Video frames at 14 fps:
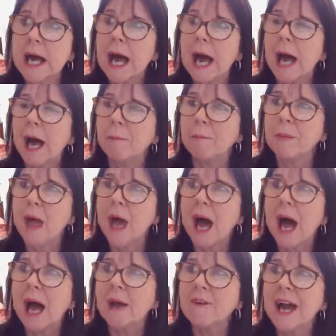
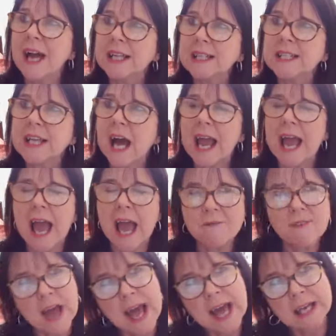I have
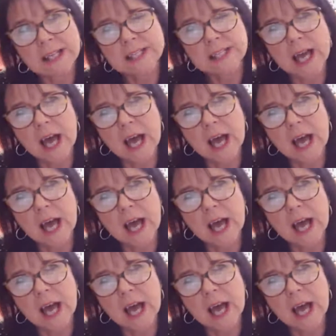had